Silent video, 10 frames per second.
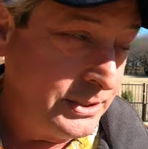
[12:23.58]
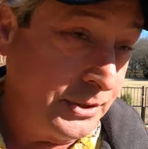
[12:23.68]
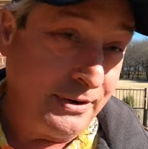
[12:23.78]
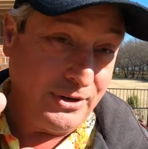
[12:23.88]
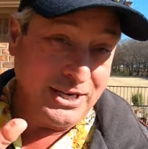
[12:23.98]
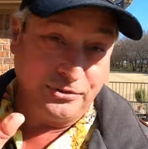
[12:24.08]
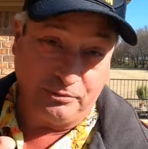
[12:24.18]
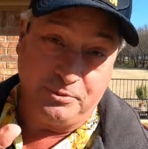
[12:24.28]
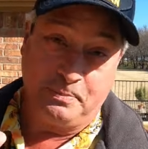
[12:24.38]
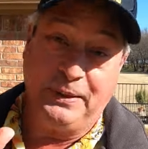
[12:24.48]
So I've done
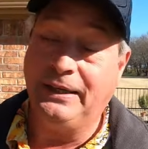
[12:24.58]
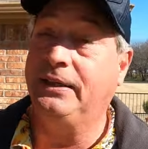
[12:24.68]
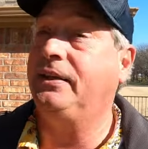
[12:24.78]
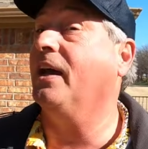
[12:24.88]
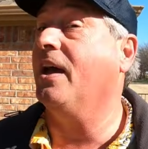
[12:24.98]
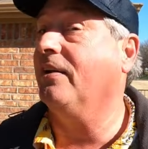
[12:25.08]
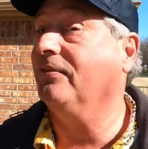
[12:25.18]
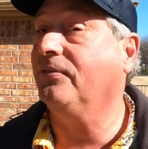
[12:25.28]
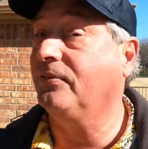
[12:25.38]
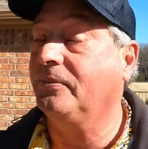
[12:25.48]
some speed
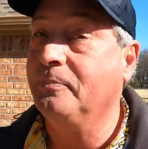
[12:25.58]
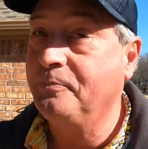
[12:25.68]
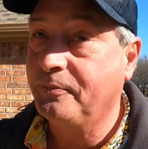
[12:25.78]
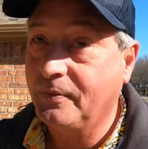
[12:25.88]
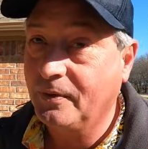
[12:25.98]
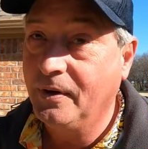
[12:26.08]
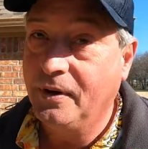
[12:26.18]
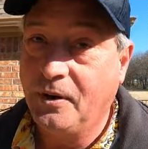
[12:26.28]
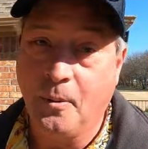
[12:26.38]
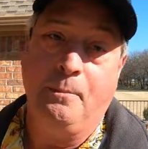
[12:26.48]
tests
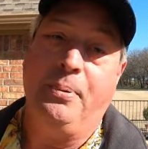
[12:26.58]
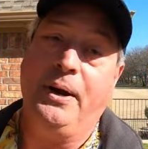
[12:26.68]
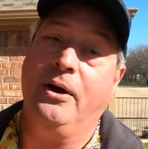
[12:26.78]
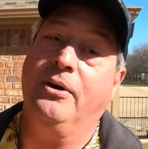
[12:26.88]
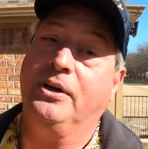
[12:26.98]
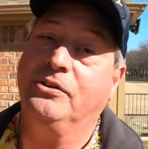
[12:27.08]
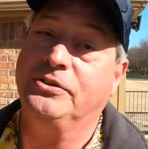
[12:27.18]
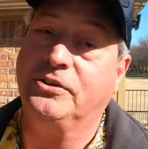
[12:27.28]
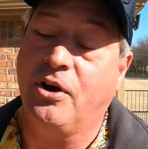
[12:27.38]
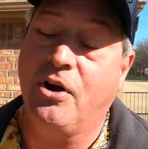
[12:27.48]
comparing
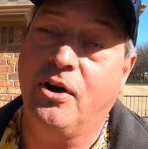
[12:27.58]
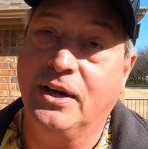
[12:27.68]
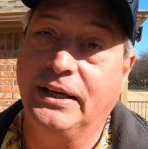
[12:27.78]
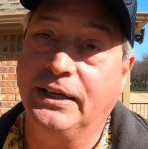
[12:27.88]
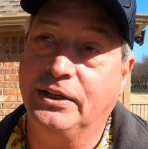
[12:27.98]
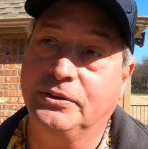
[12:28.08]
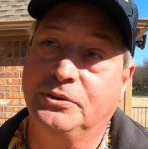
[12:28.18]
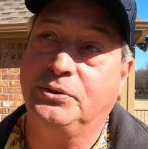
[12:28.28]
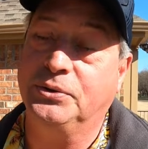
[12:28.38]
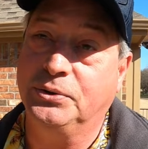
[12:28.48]
Starlink
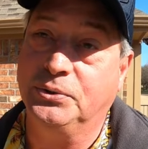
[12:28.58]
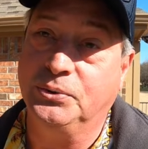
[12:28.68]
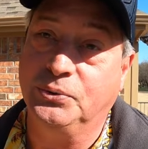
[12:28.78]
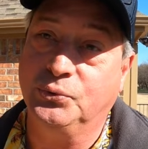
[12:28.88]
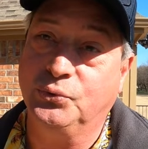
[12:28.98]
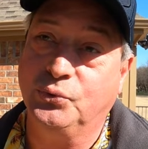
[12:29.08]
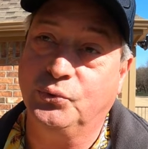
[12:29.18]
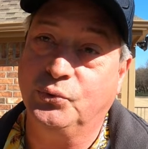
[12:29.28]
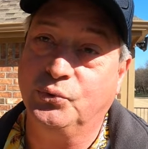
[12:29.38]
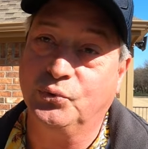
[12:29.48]
to
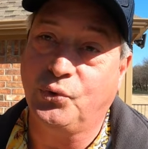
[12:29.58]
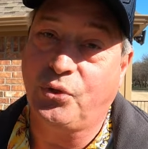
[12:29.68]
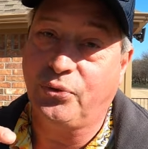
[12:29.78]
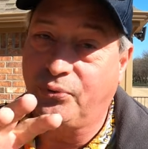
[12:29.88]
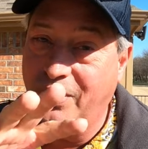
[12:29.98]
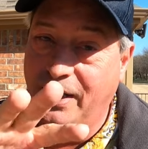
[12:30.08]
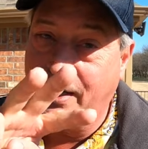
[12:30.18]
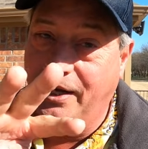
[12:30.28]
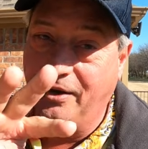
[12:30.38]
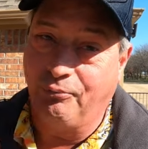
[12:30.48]
three
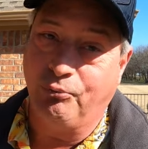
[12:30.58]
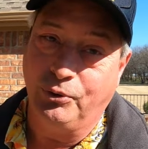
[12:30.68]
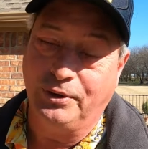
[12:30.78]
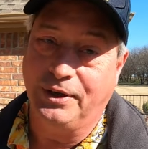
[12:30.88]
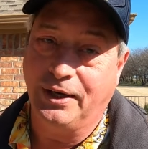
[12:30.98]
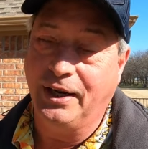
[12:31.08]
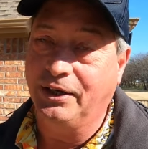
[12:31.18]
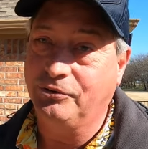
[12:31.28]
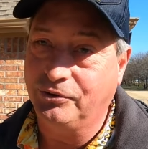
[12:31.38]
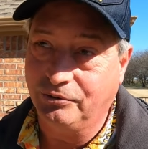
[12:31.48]
different
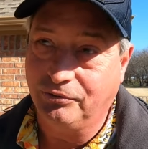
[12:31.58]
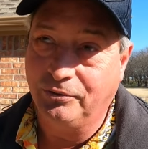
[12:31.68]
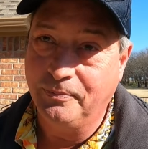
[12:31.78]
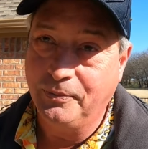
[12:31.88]
connections.